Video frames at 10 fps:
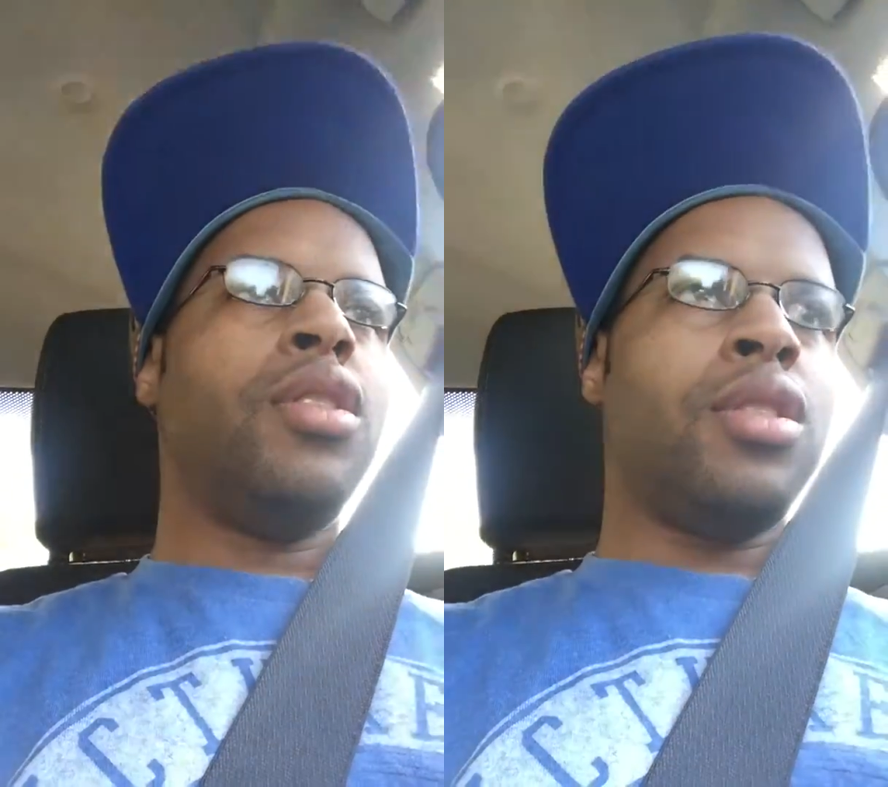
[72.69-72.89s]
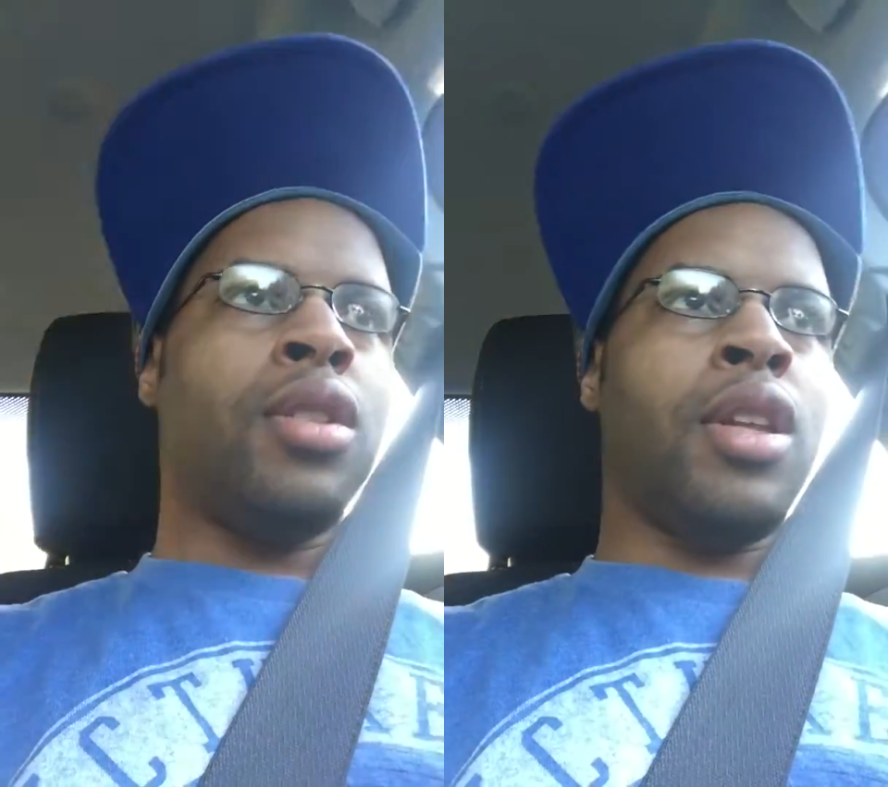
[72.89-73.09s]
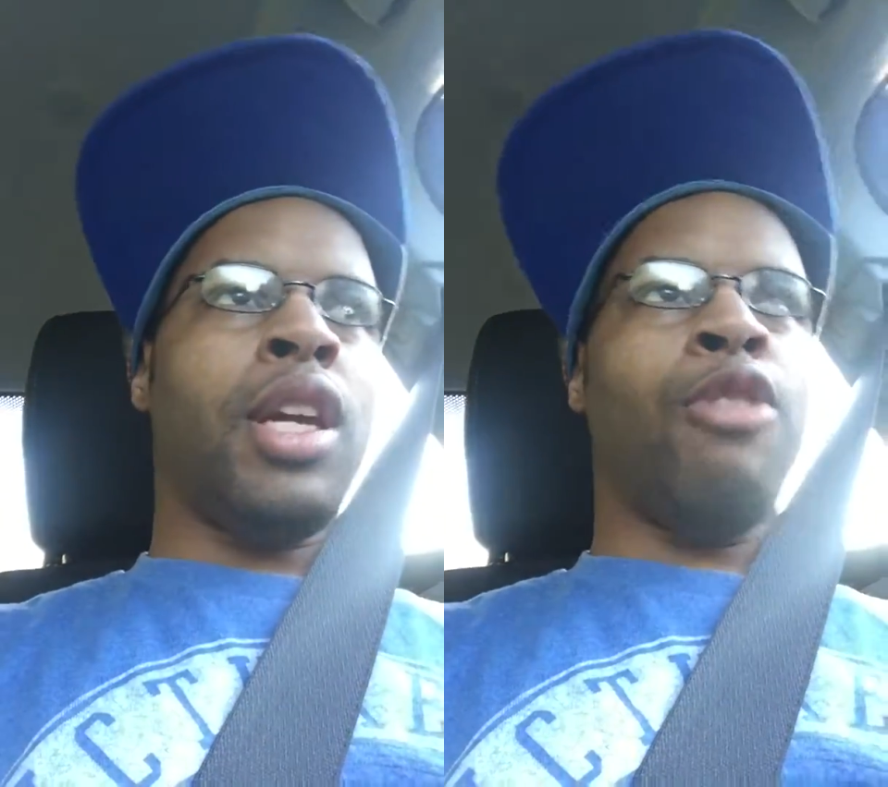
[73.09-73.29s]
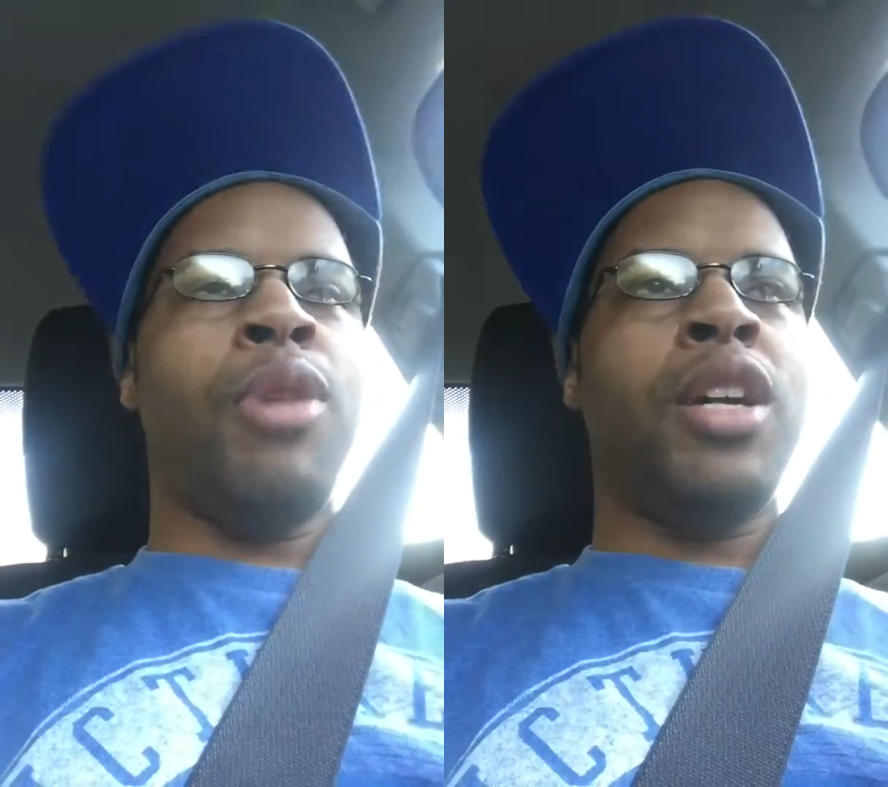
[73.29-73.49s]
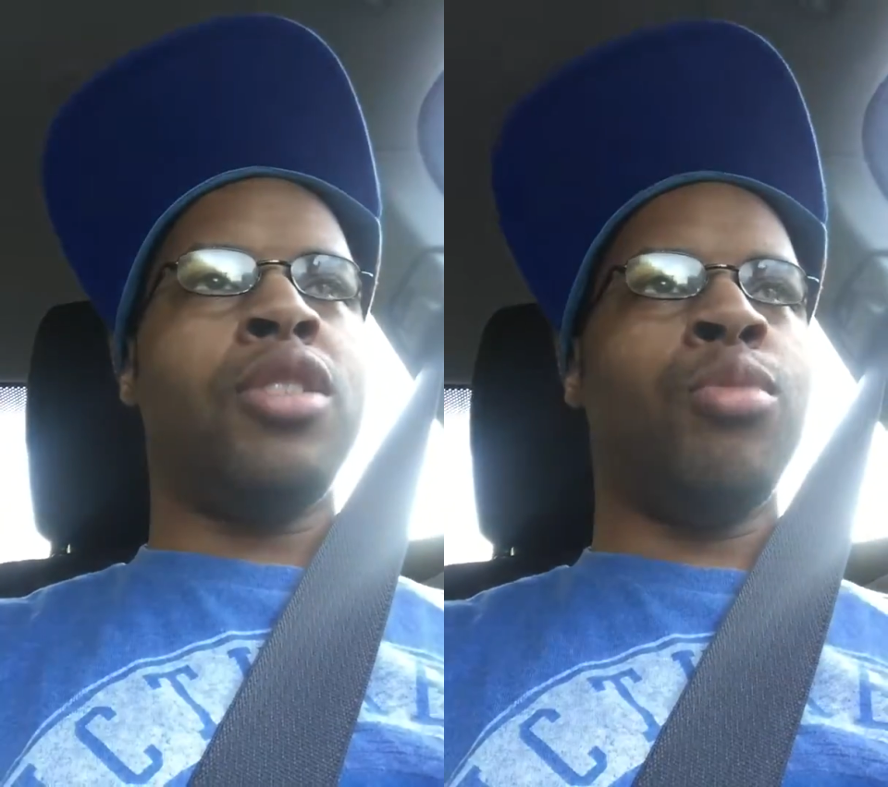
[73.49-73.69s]
So thank
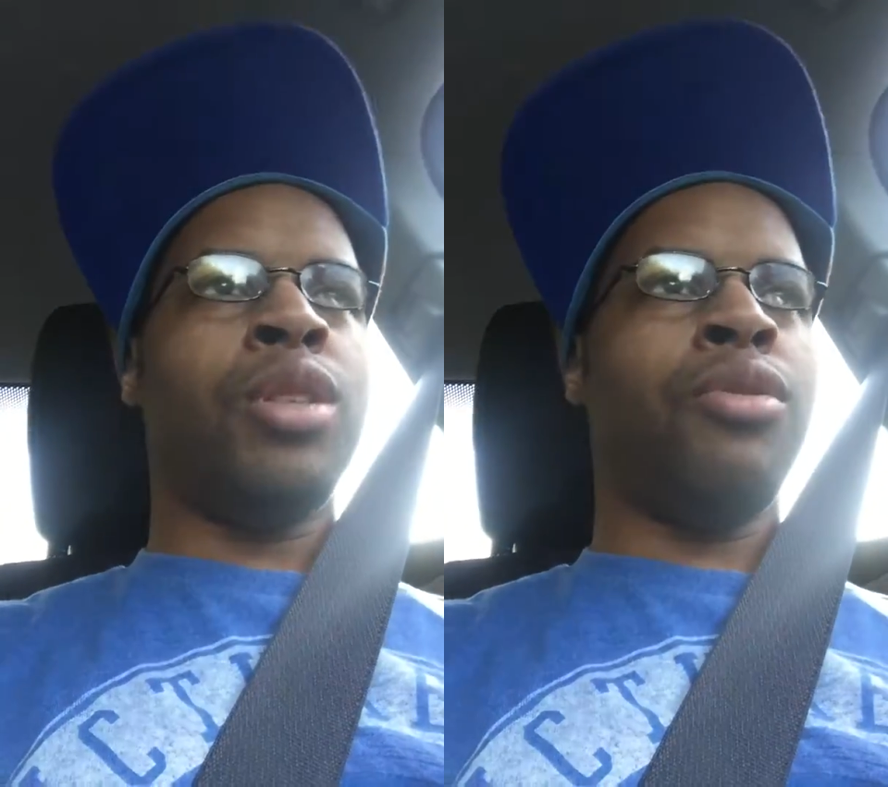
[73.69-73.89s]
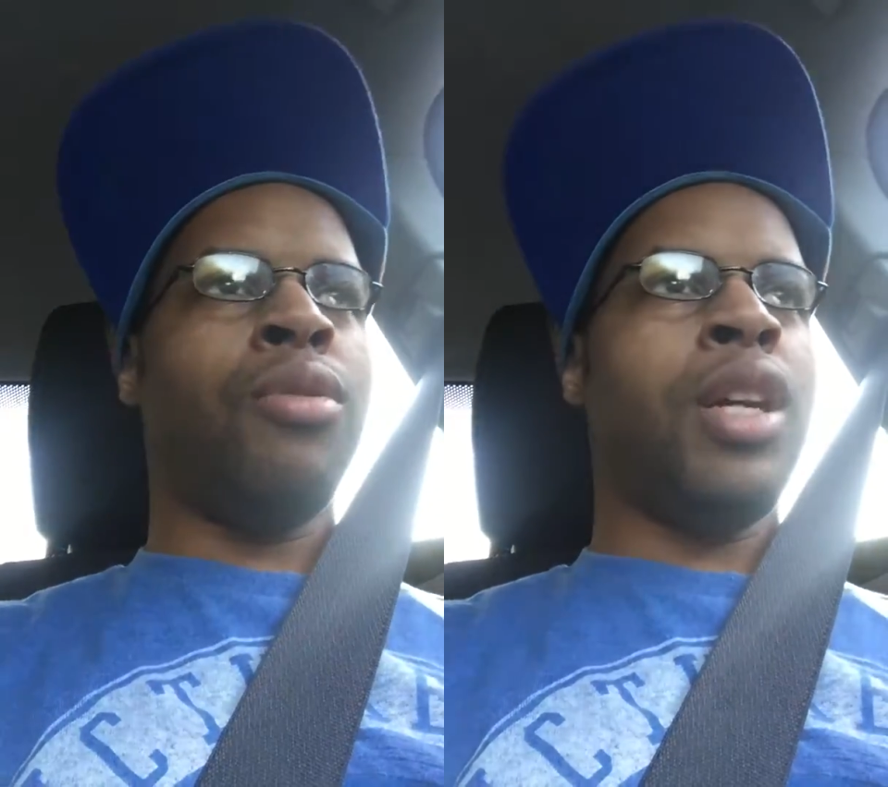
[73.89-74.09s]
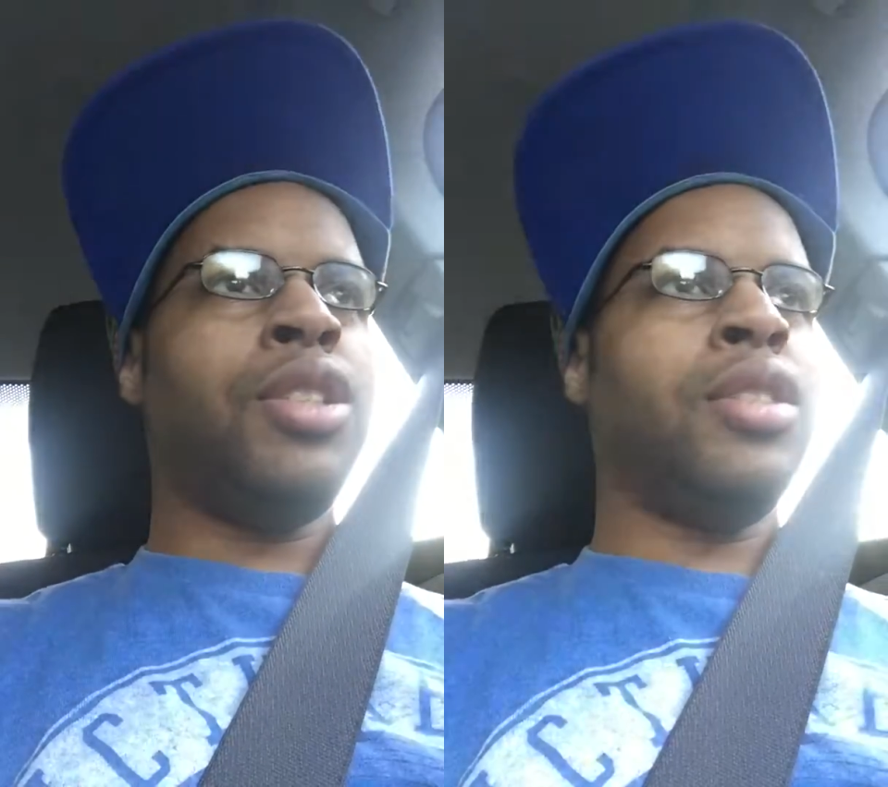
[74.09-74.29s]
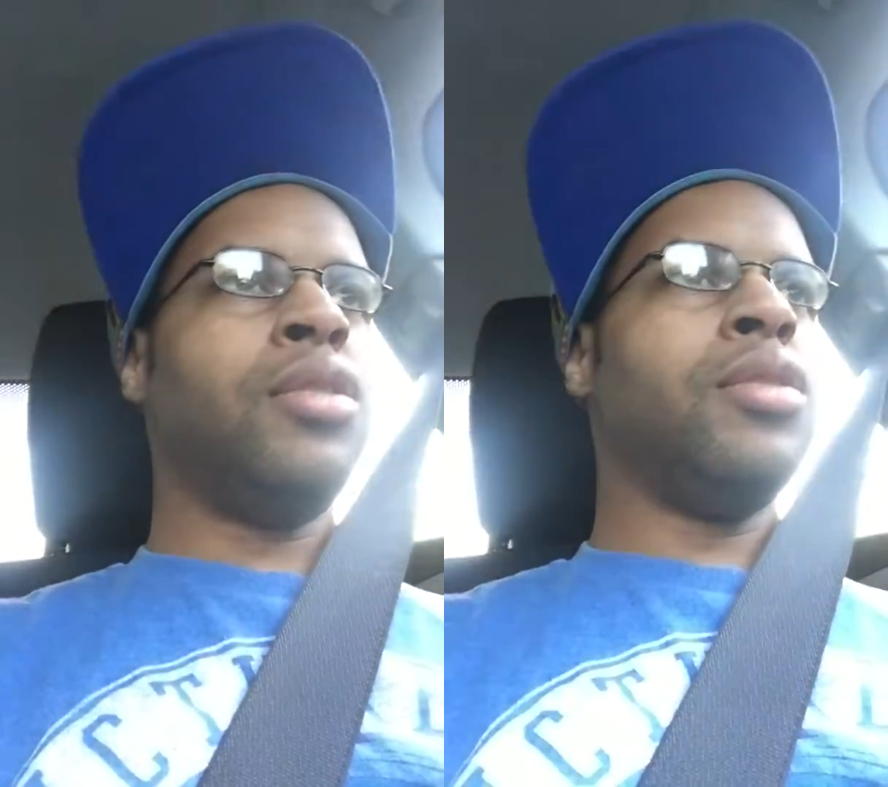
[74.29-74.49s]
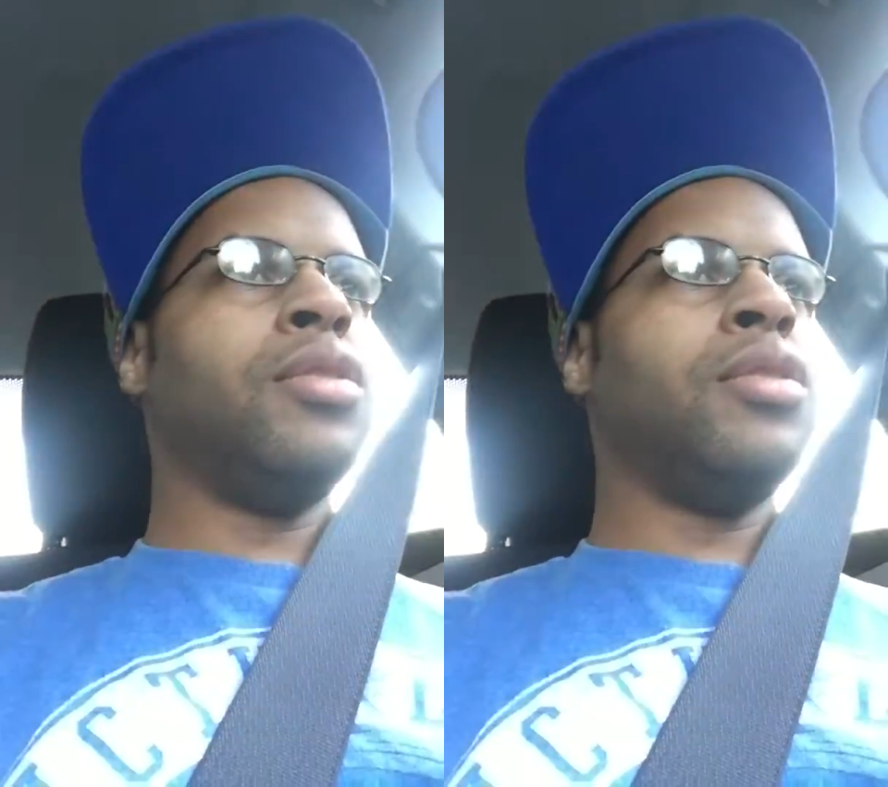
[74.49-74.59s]
everybody so much for watching.